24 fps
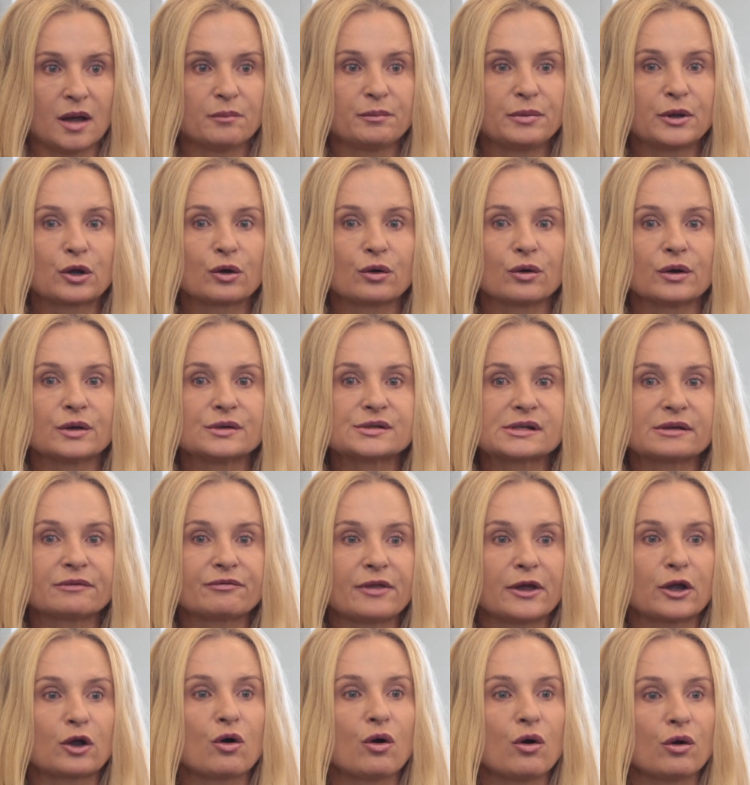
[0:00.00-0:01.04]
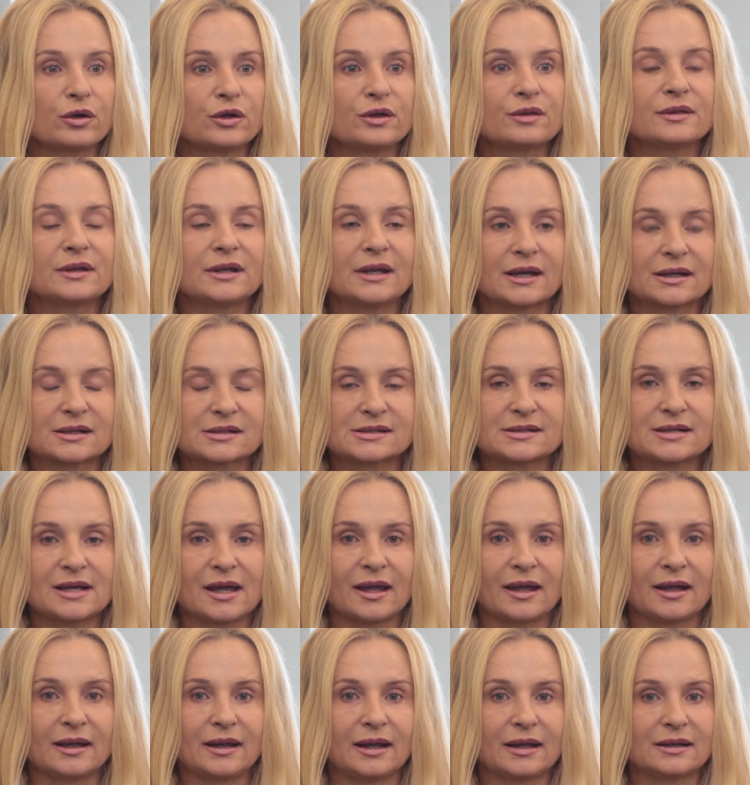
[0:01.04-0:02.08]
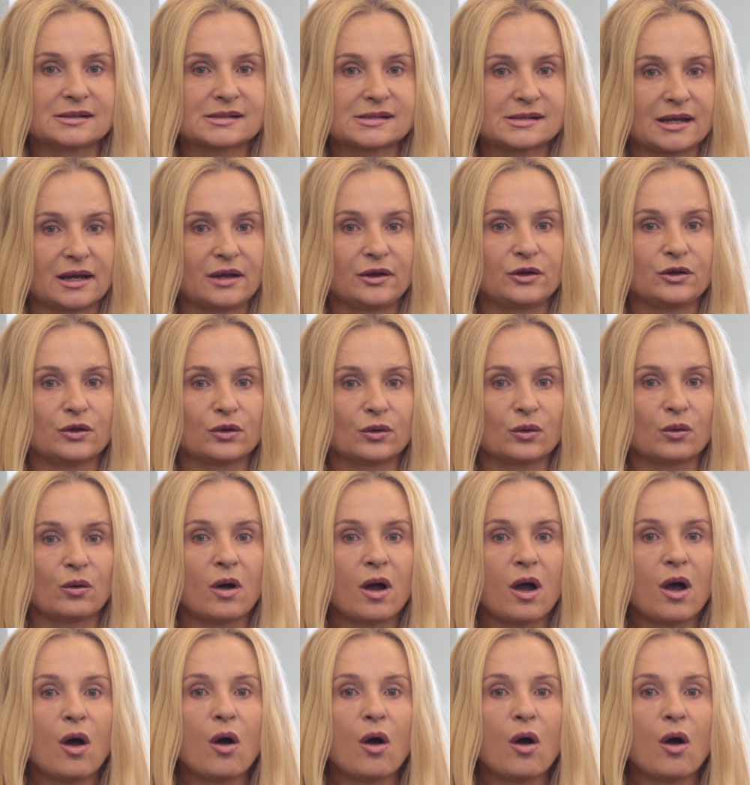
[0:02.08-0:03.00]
Because if they call you the next day and say to you,